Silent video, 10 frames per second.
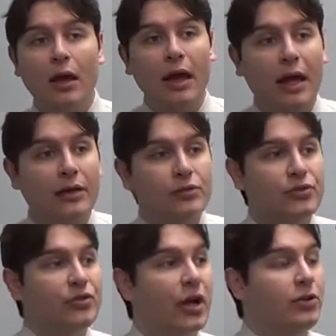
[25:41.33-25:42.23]

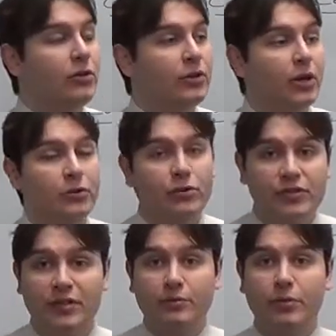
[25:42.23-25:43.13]
And I know that our
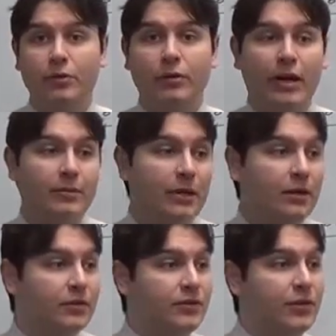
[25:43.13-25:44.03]
nursing program
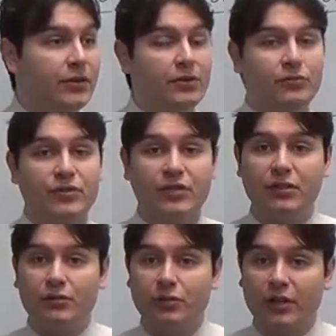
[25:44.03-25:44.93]
here is very
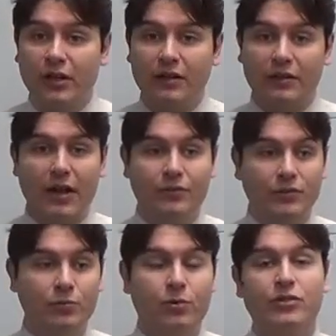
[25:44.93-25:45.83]
interested in looking at that for
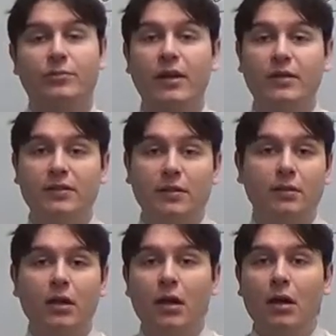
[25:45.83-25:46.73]
sports
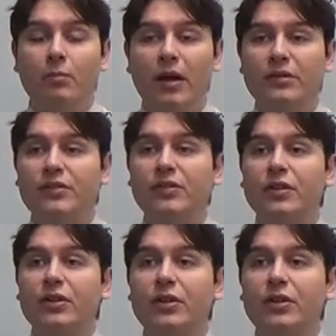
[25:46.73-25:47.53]
medicine, but